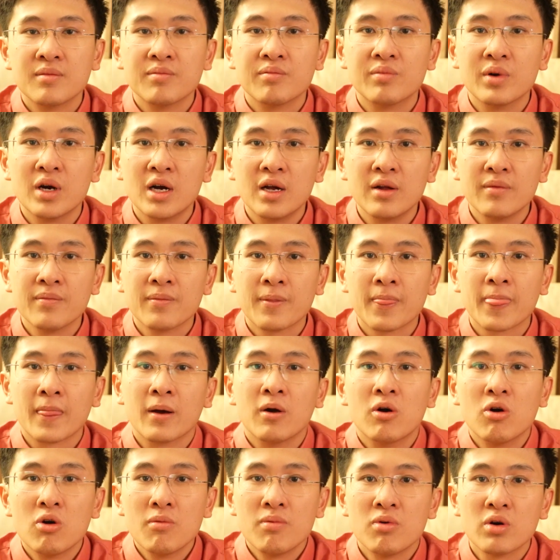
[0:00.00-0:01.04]
But the
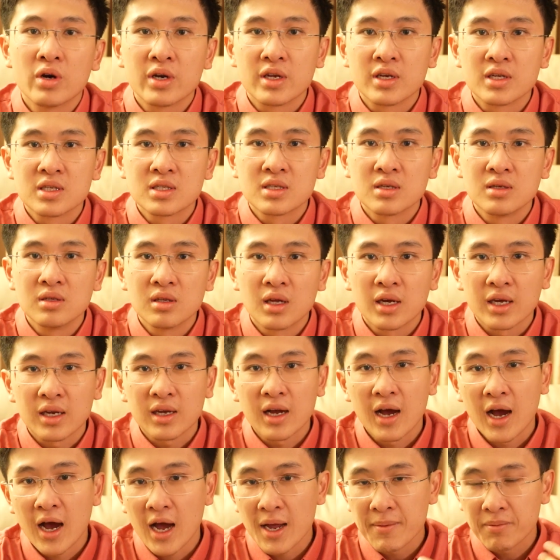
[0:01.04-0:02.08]
whole point is, like,
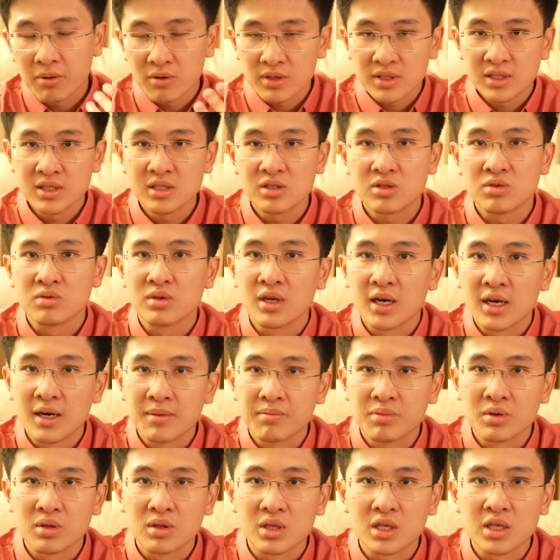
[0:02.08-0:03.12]
I personally do not
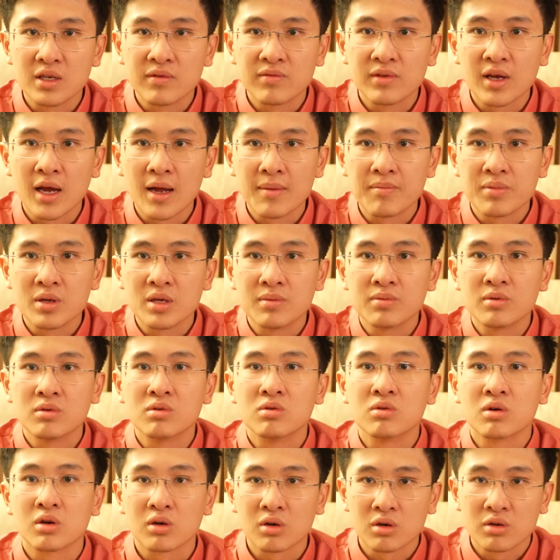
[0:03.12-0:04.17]
believe that people
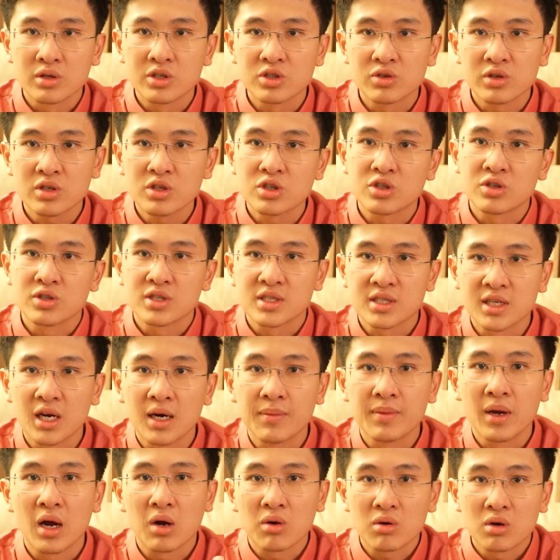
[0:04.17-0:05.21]
who are currently drinking should
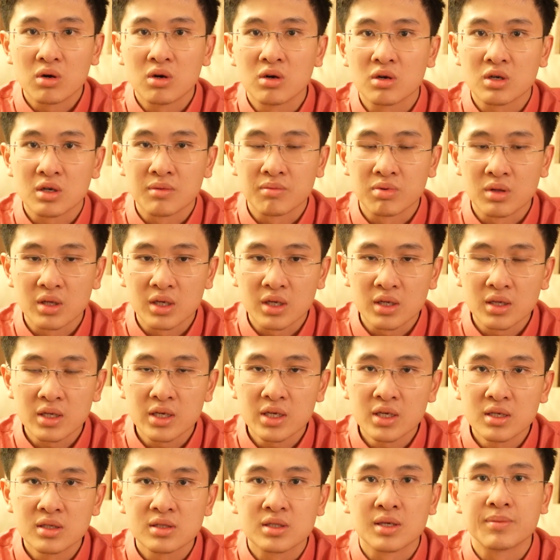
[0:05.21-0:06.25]
stop alcohol
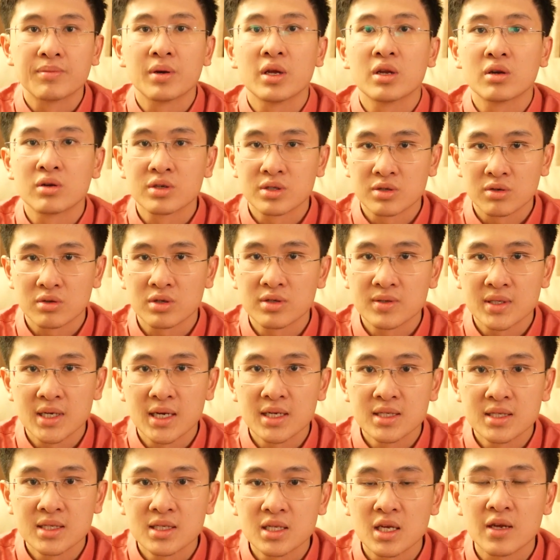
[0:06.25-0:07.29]
completely, depending on your
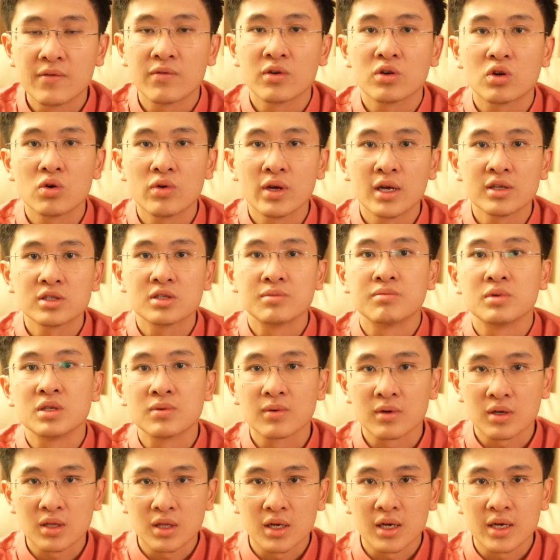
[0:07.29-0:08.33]
circumstances. If you're going out to meet
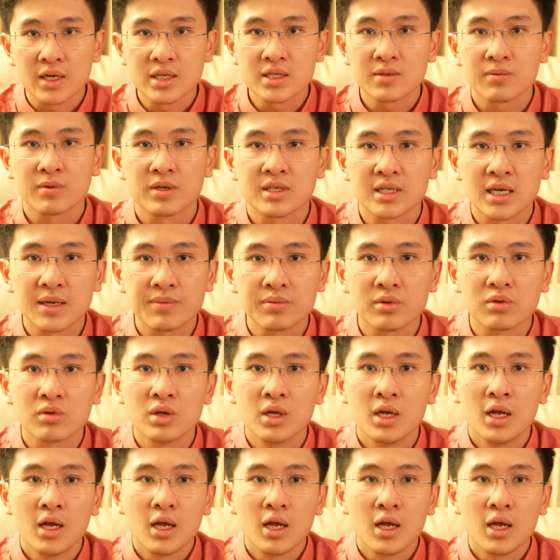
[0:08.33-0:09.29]
with clients, for example,